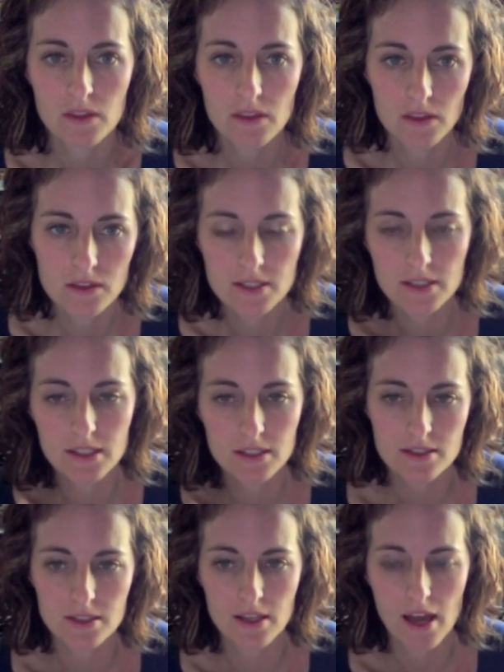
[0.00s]

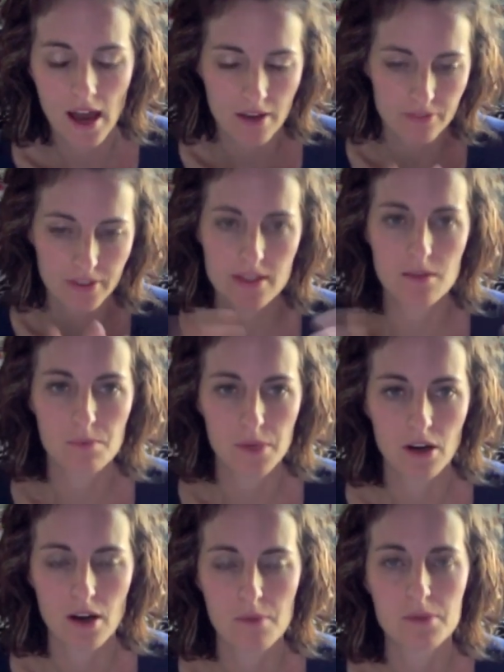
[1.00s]
to have like the
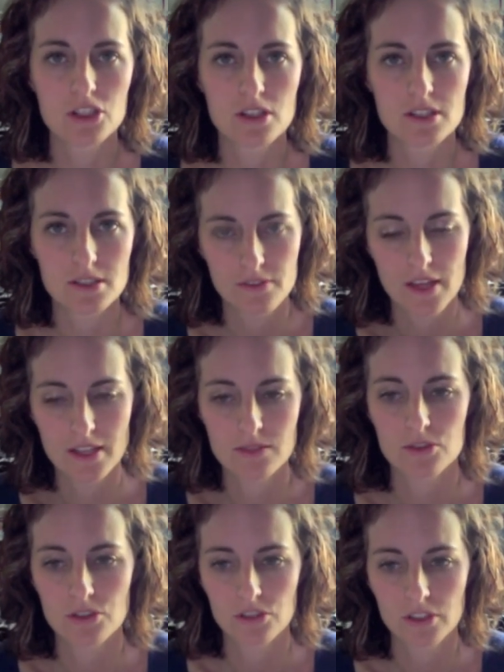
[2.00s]
bigger images if that's
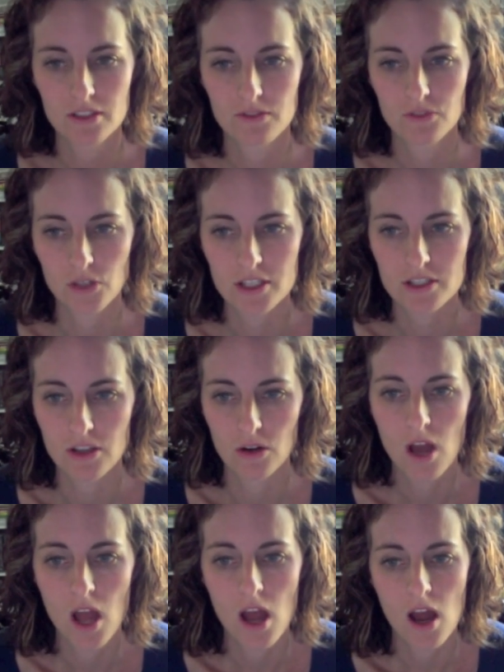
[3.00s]
what you're looking for. So,
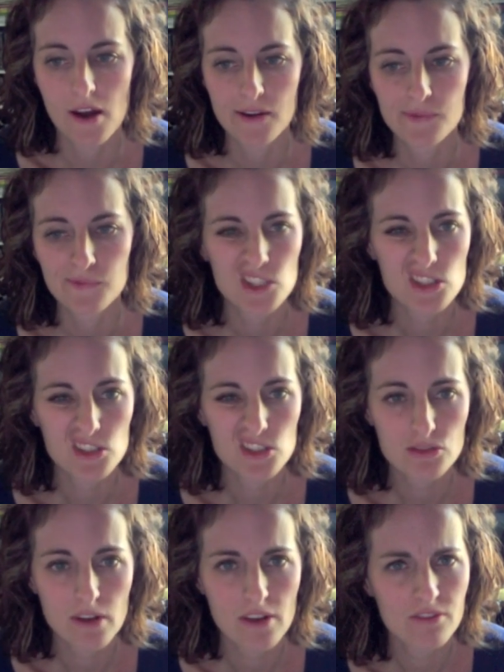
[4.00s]
just
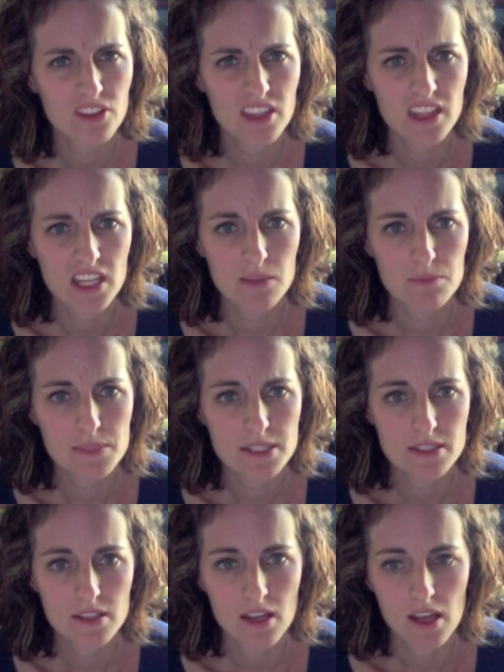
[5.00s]
search around for
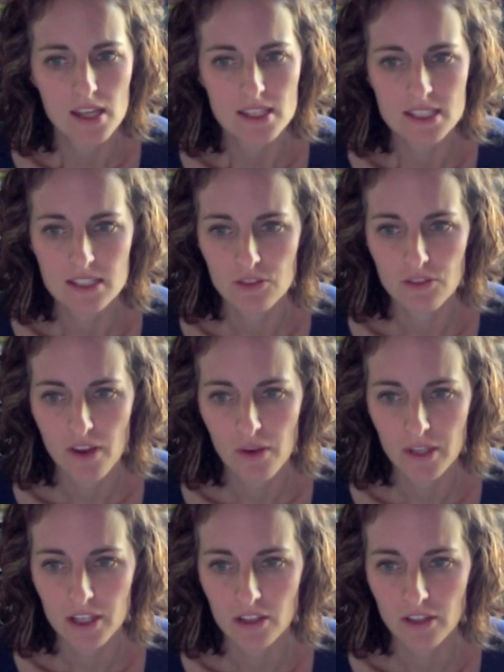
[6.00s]
themes, see if you find one
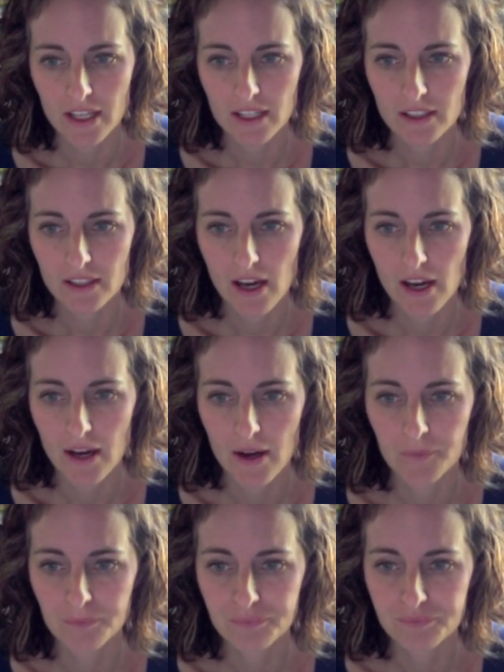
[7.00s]
that you like.
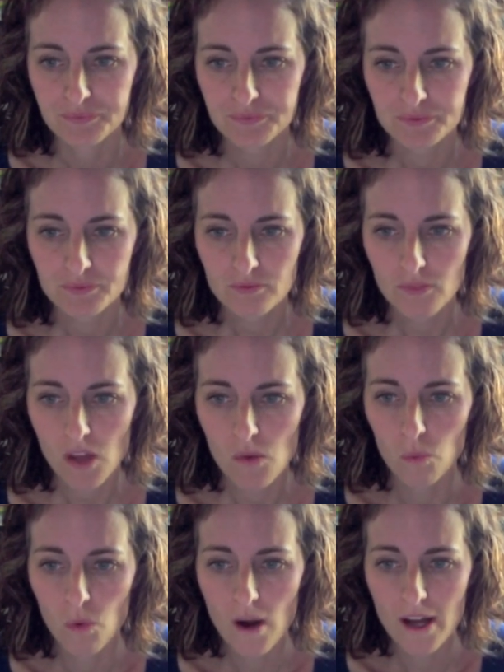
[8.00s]

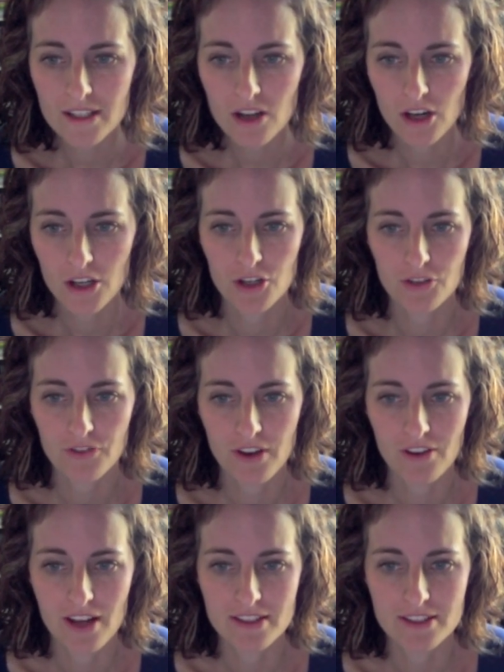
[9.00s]
What are your
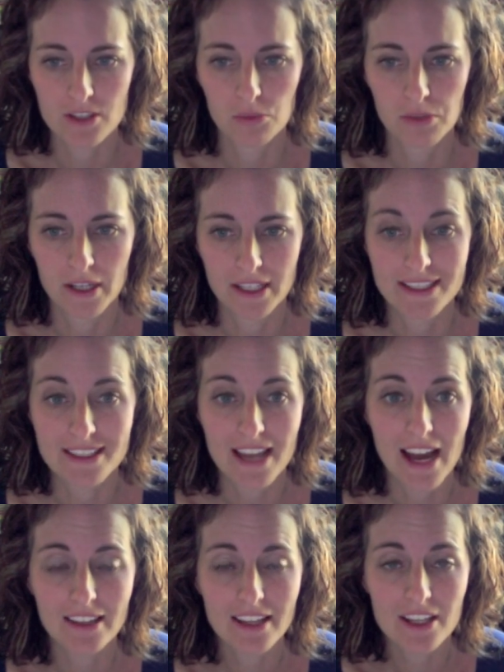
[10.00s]
favorite SEO plugins?
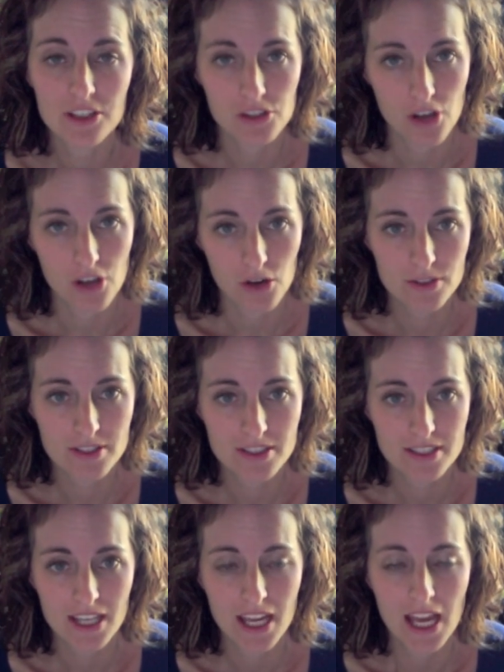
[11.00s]
I like Yoast,
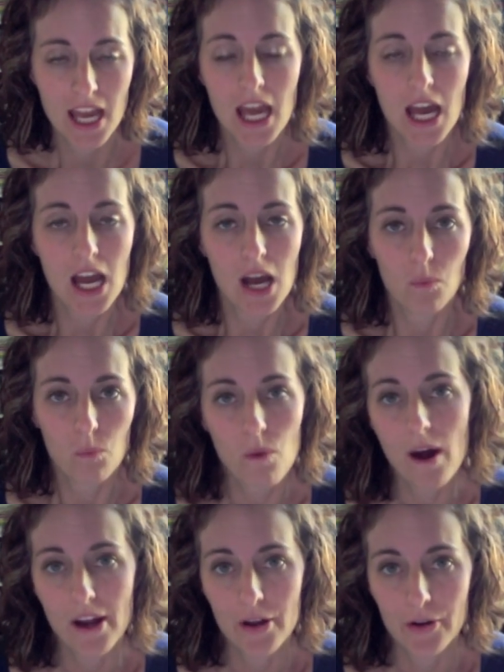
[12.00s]

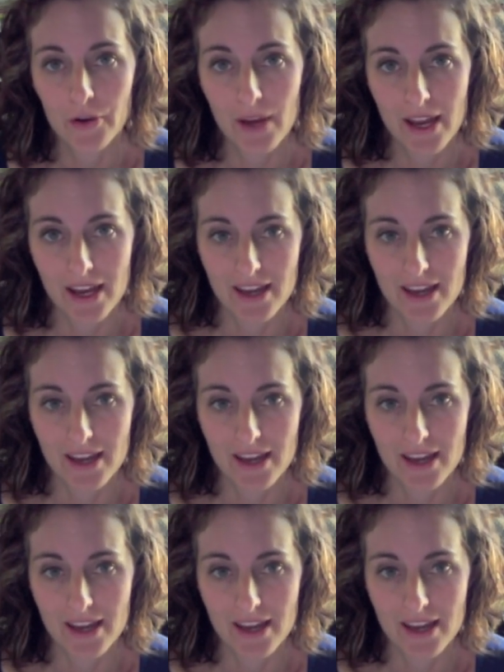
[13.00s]
Yoast.